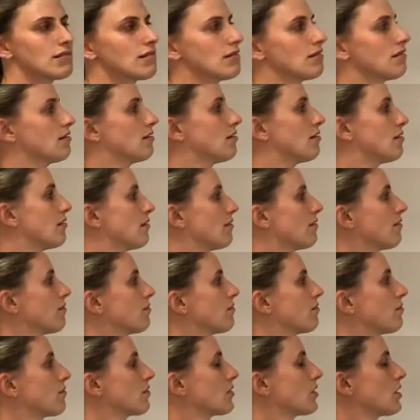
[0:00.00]
Huh.
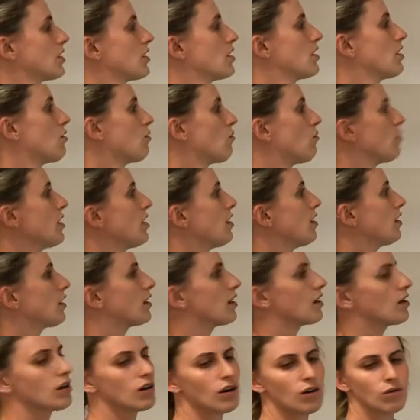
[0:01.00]
We are
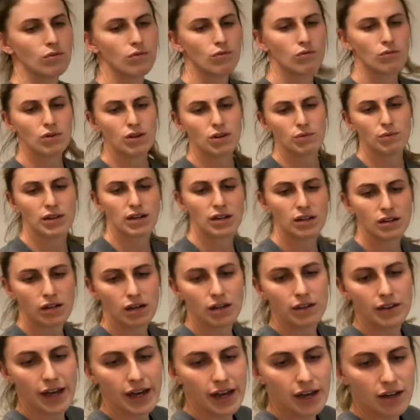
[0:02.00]
gonna, what are we gonna
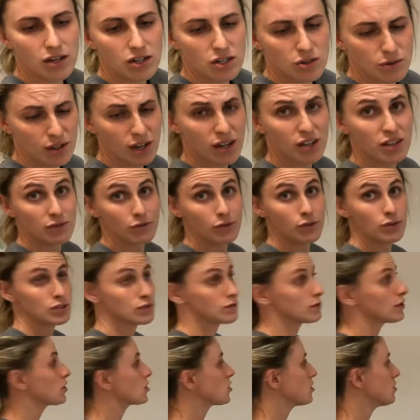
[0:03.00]
call that? We call it the force of
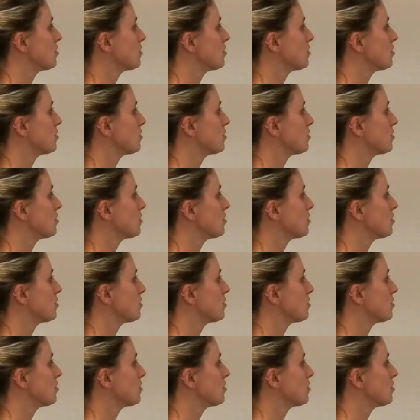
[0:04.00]
friction?